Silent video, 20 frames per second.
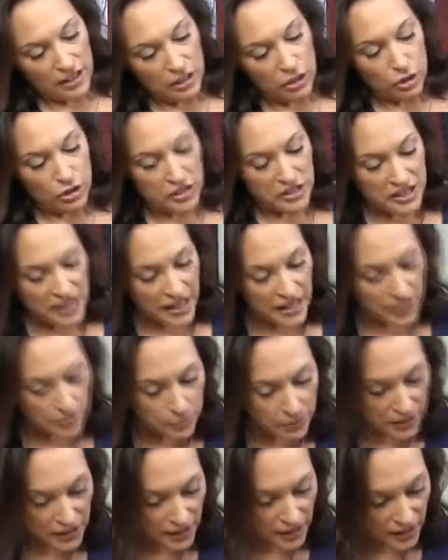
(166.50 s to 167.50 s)
You can take a
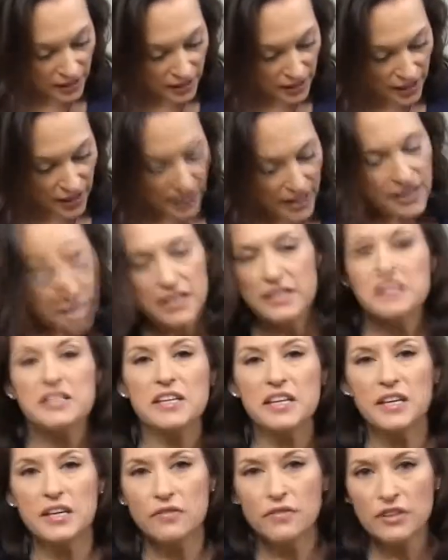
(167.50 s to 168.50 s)
peek. It's
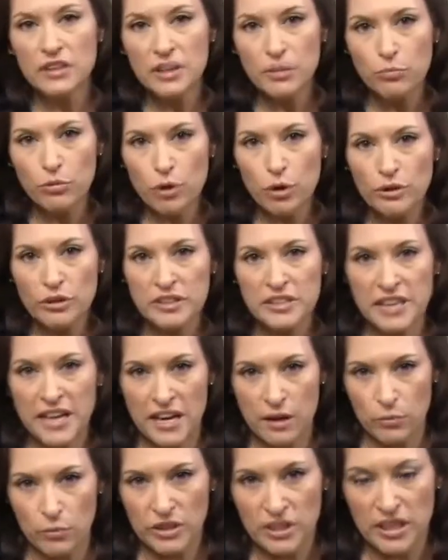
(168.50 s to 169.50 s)
evenly broken
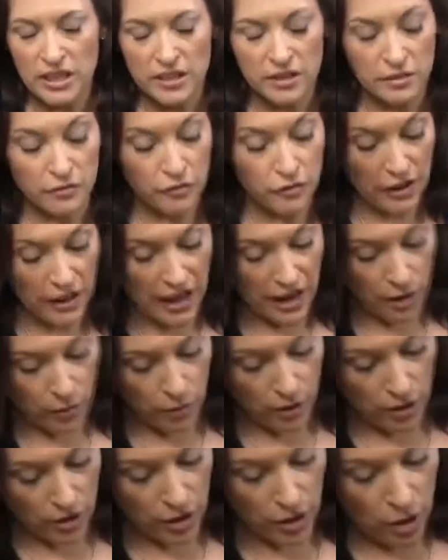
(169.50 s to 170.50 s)
down within the
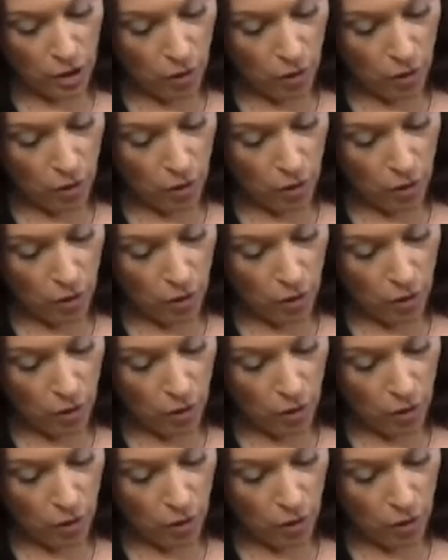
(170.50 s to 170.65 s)
flour,